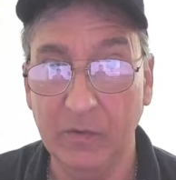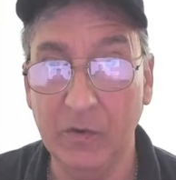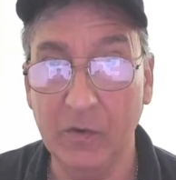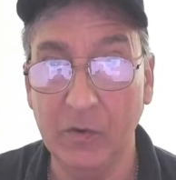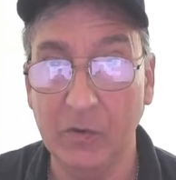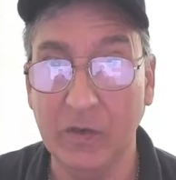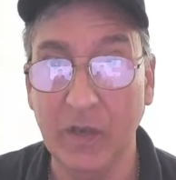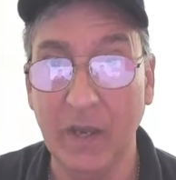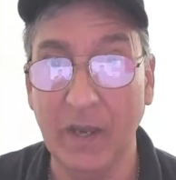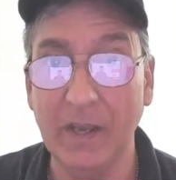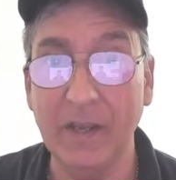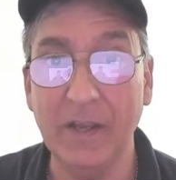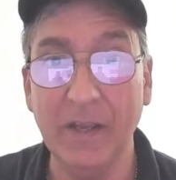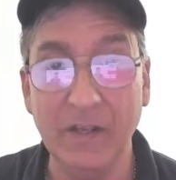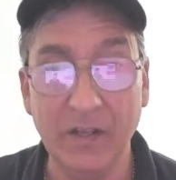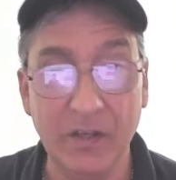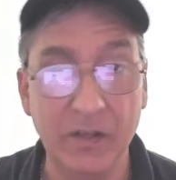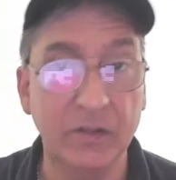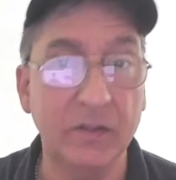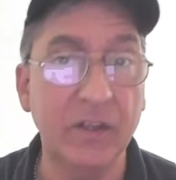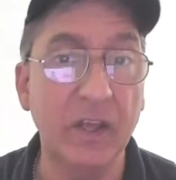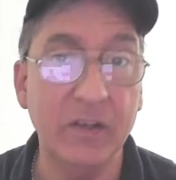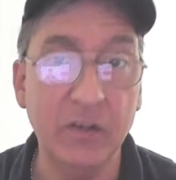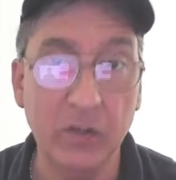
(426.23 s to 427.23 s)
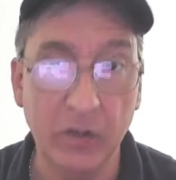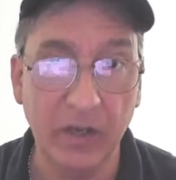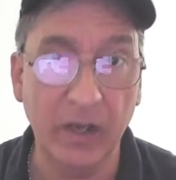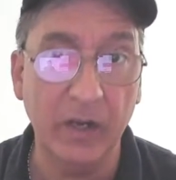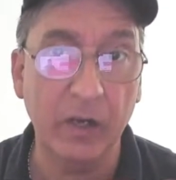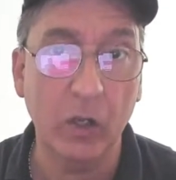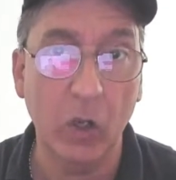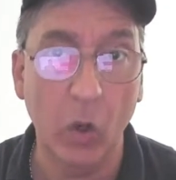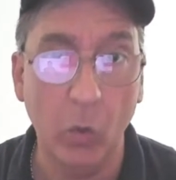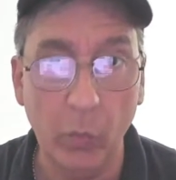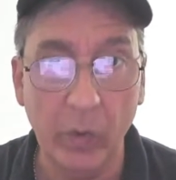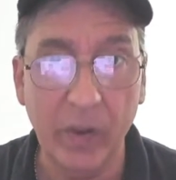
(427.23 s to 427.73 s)
okay and then you got to
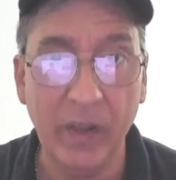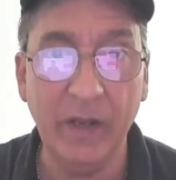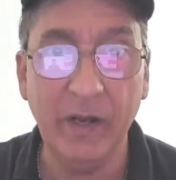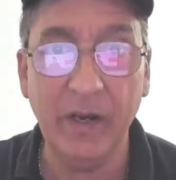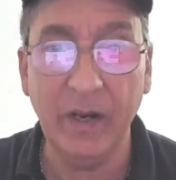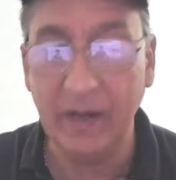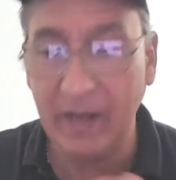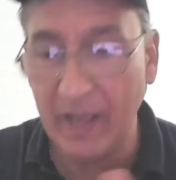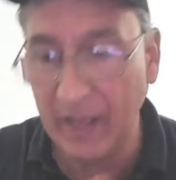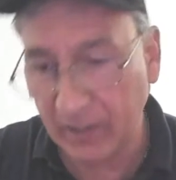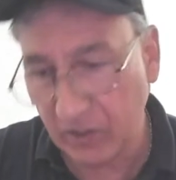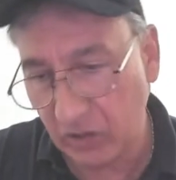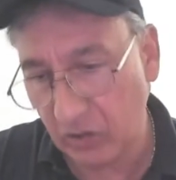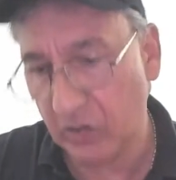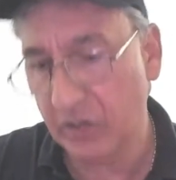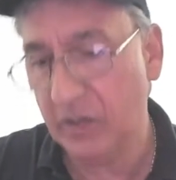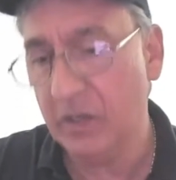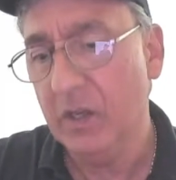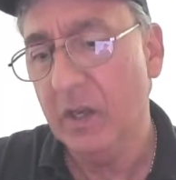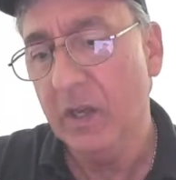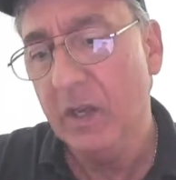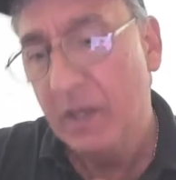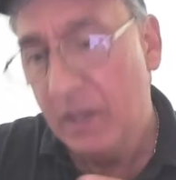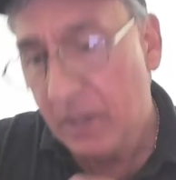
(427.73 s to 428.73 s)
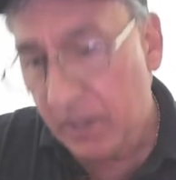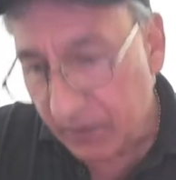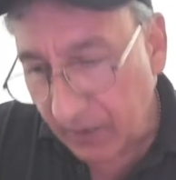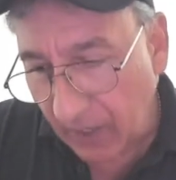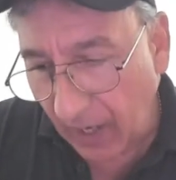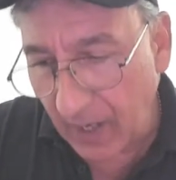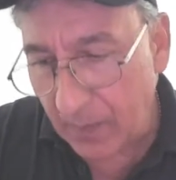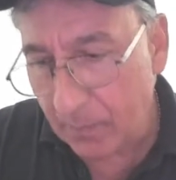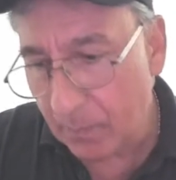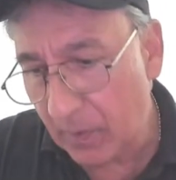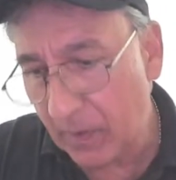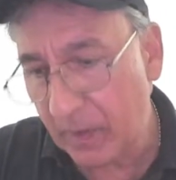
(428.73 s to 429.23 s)
go in and actually
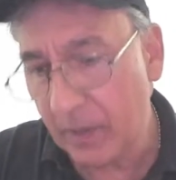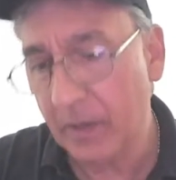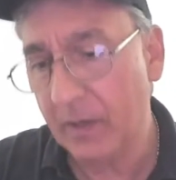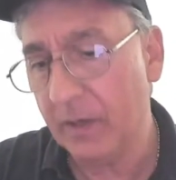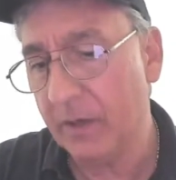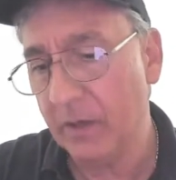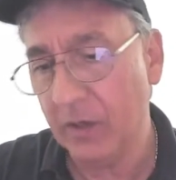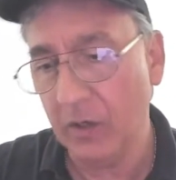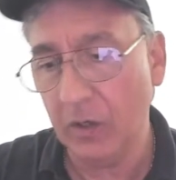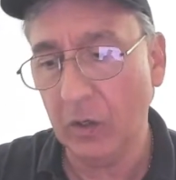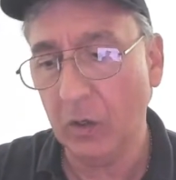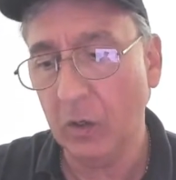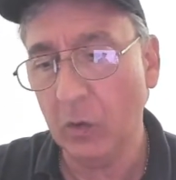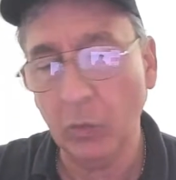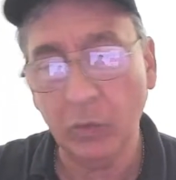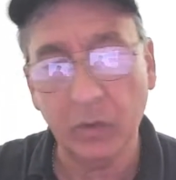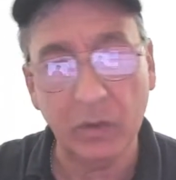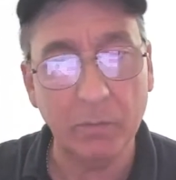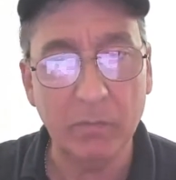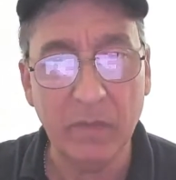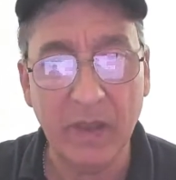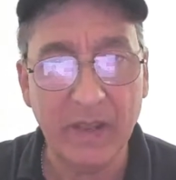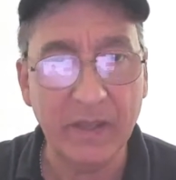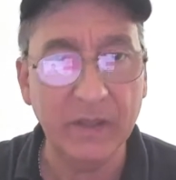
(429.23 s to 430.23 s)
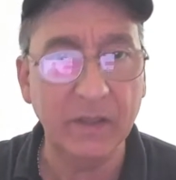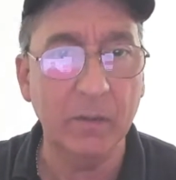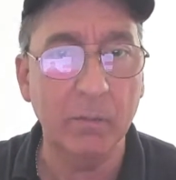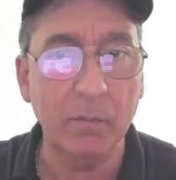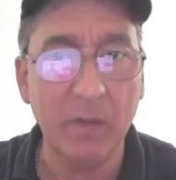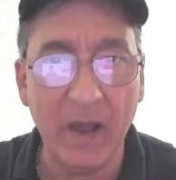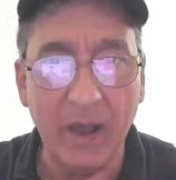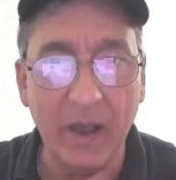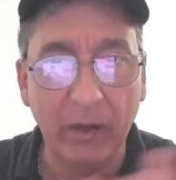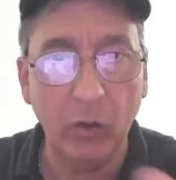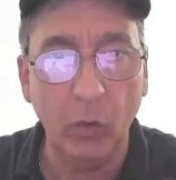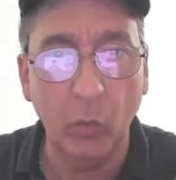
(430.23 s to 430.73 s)
type it in you know the make the
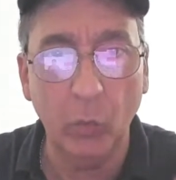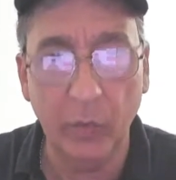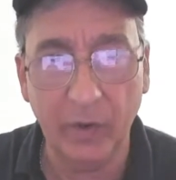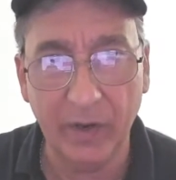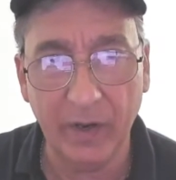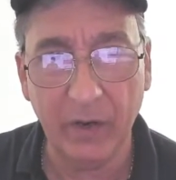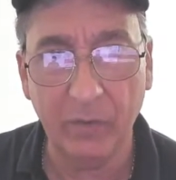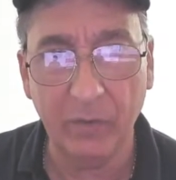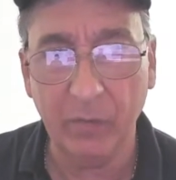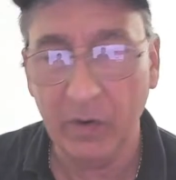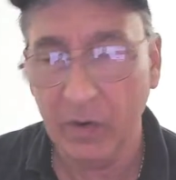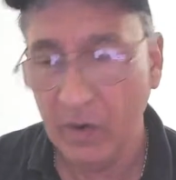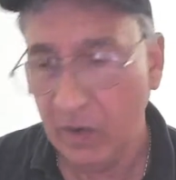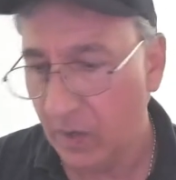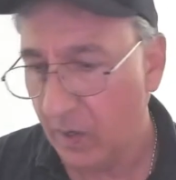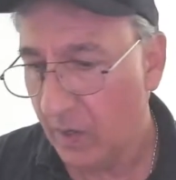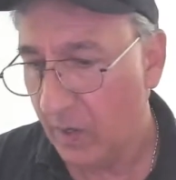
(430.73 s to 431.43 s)
model whatever